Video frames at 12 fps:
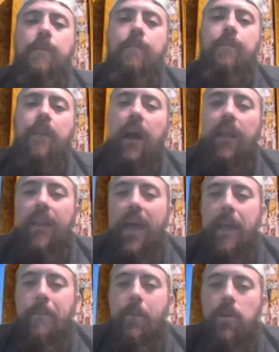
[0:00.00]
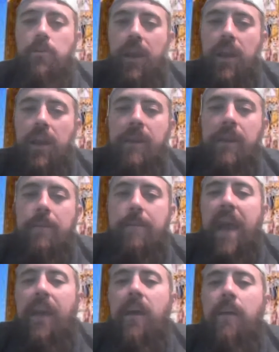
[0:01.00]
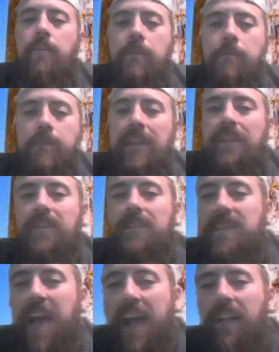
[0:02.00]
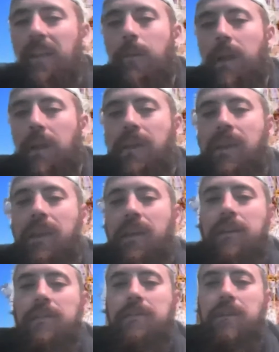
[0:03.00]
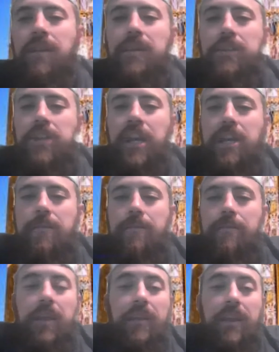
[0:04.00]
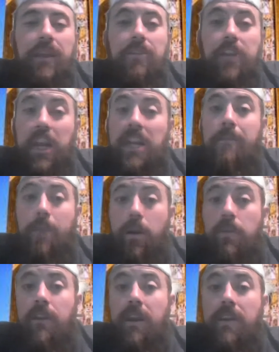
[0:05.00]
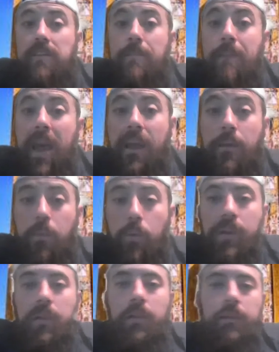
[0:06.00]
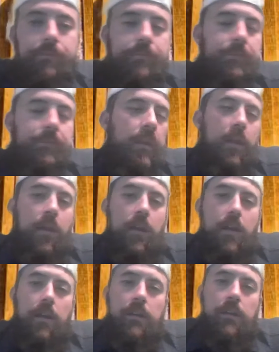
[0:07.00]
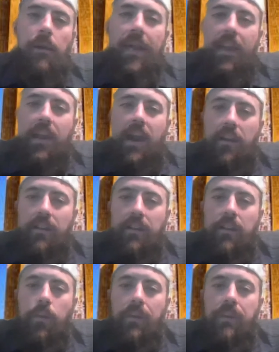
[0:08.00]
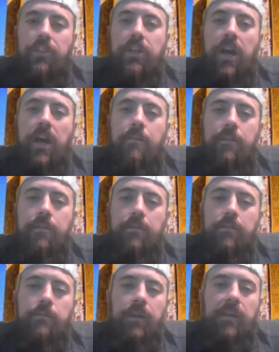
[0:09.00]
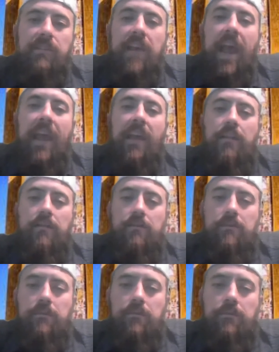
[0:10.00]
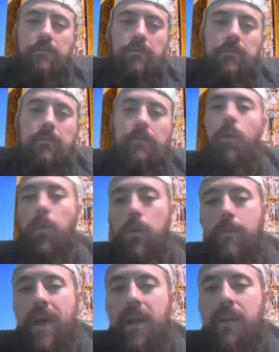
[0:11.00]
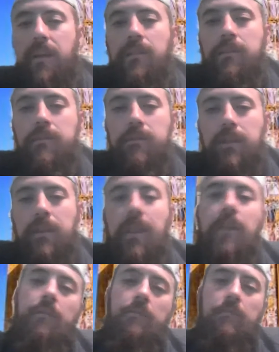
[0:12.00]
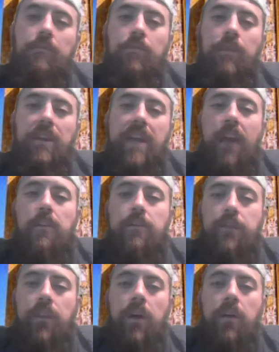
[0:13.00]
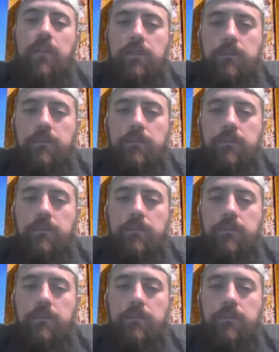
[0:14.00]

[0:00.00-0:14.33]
I like Bertrand being a backup, but that's exactly what I think he is. I think JD Bertrand is a backup Will. So I like Collie to win the job by sacking the quarterback and getting 3 tackles for loss.